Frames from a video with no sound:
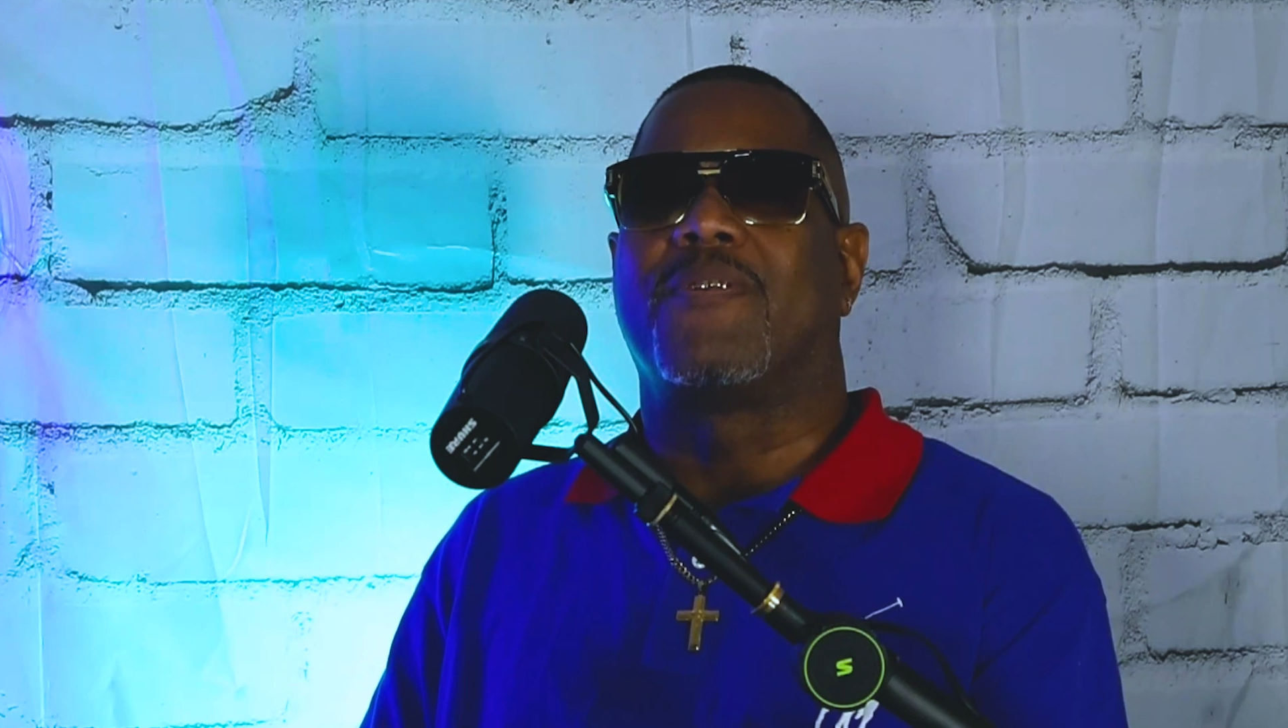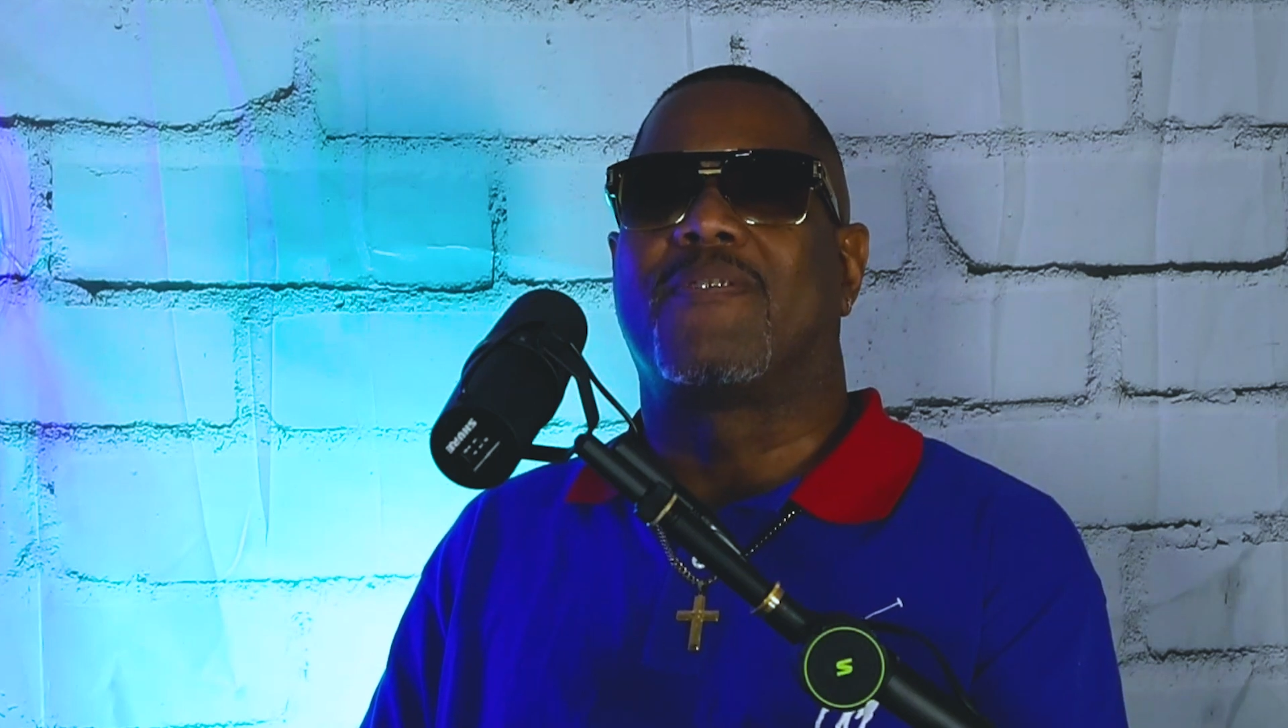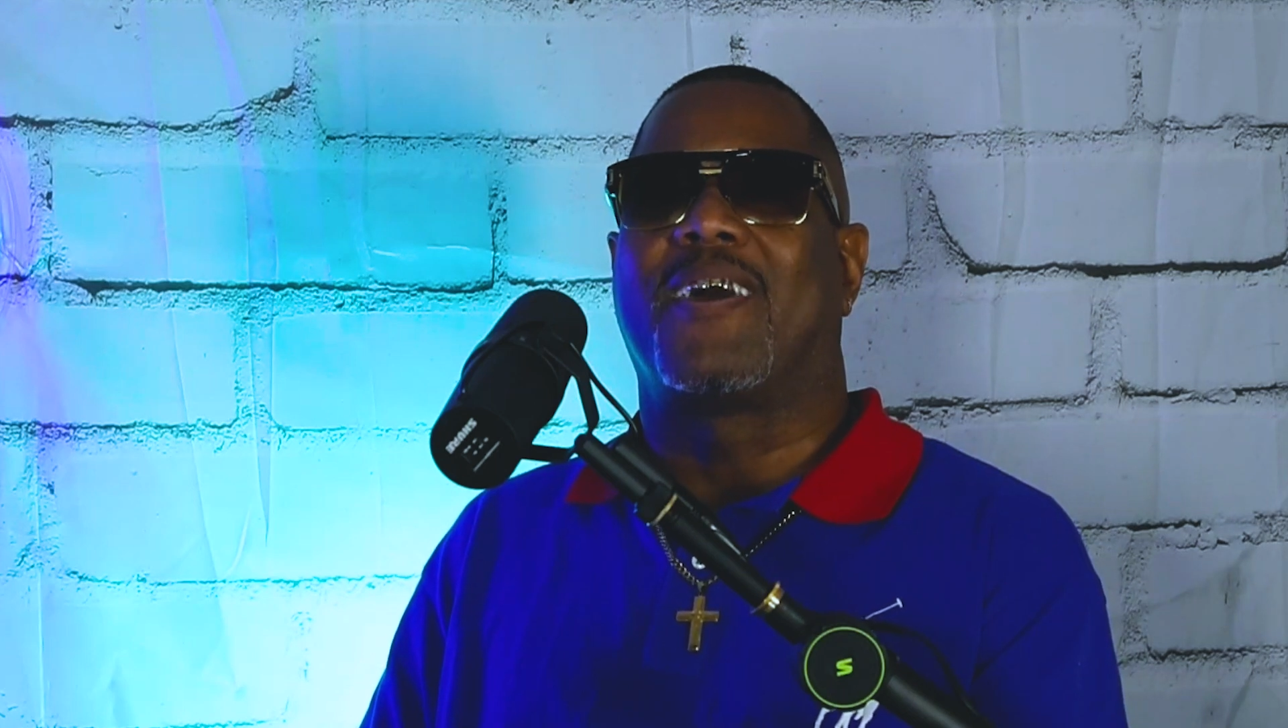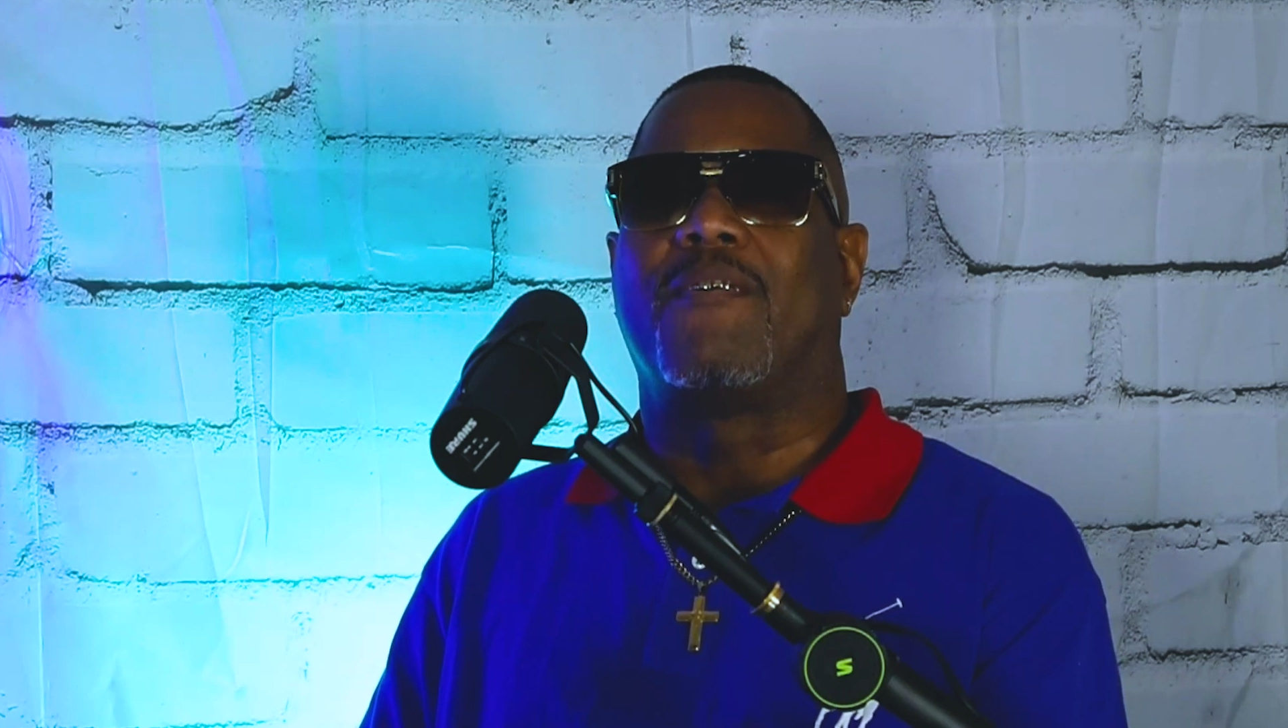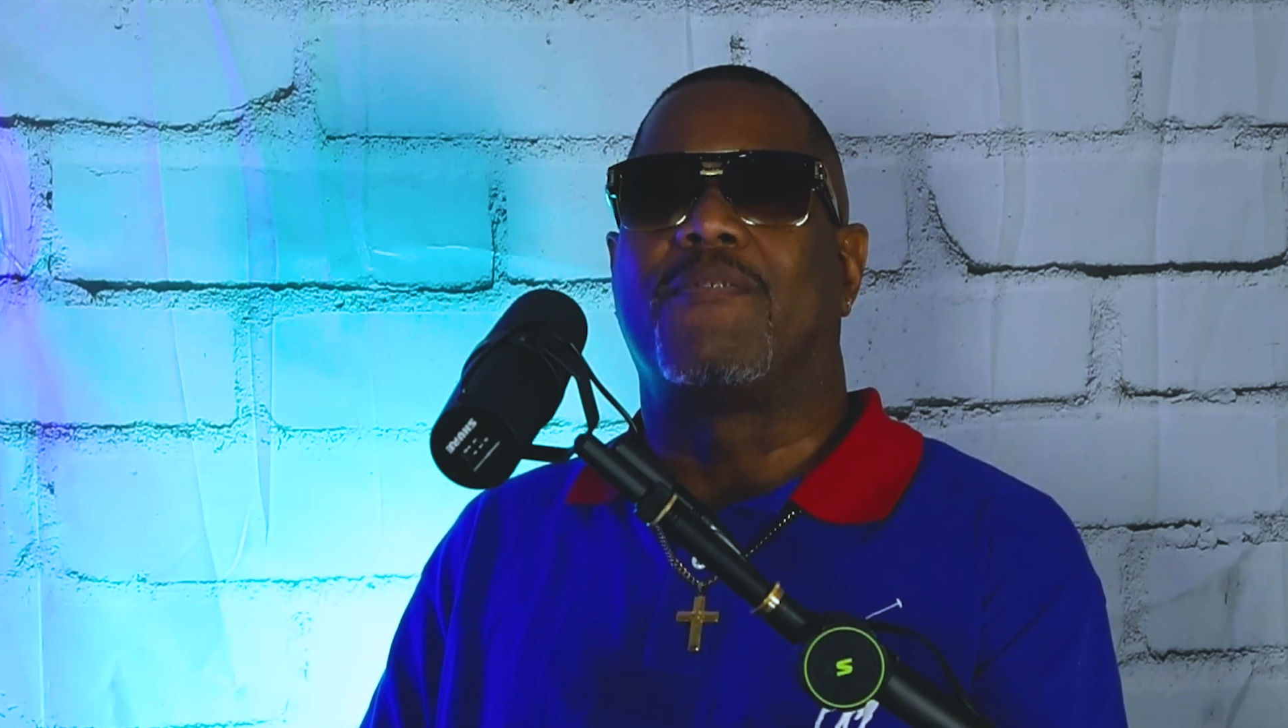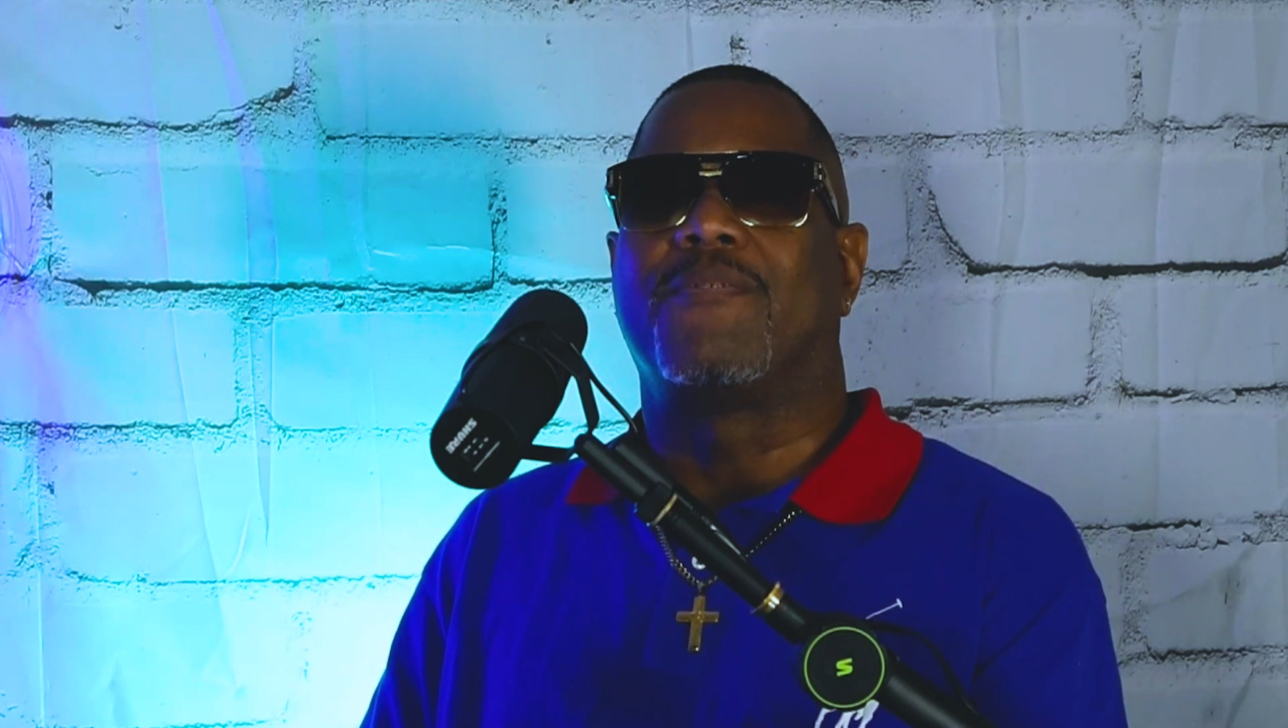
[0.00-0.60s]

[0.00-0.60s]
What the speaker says: and south